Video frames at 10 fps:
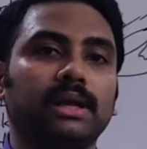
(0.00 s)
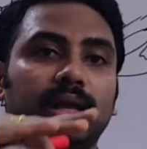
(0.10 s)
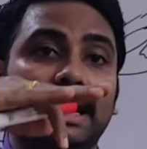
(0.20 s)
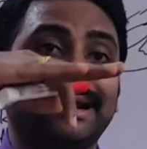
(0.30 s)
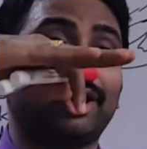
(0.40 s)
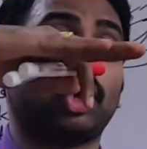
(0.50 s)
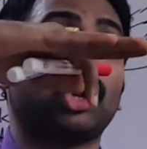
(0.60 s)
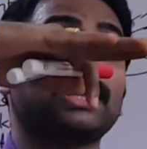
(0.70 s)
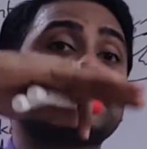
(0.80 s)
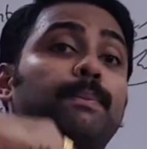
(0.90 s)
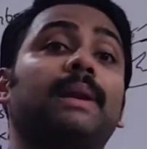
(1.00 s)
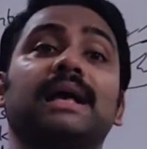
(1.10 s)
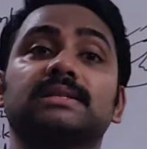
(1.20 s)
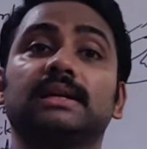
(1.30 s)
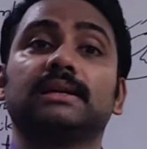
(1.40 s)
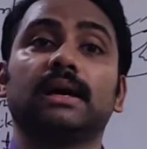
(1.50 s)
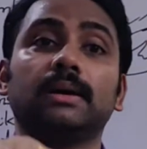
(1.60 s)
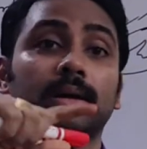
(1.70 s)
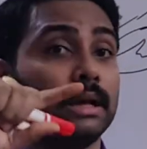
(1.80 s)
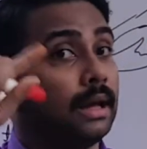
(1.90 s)
can cross
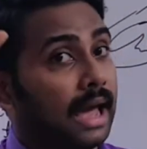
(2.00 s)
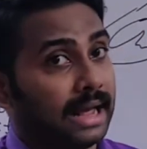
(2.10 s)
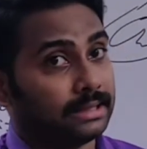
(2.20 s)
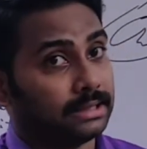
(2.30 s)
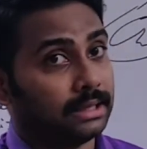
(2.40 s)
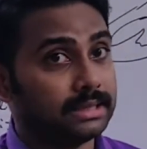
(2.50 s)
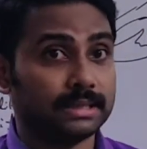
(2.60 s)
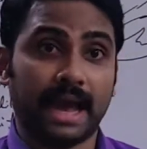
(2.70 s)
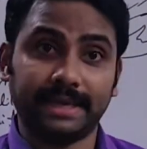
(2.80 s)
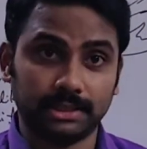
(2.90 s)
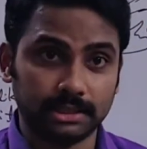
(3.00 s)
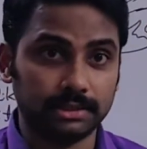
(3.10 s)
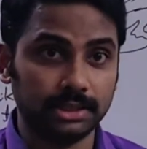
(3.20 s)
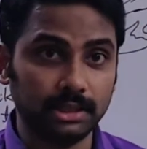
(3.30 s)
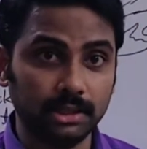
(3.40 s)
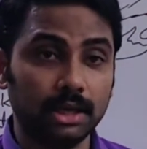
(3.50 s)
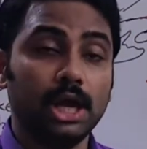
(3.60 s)
placenta? Answer is IgG.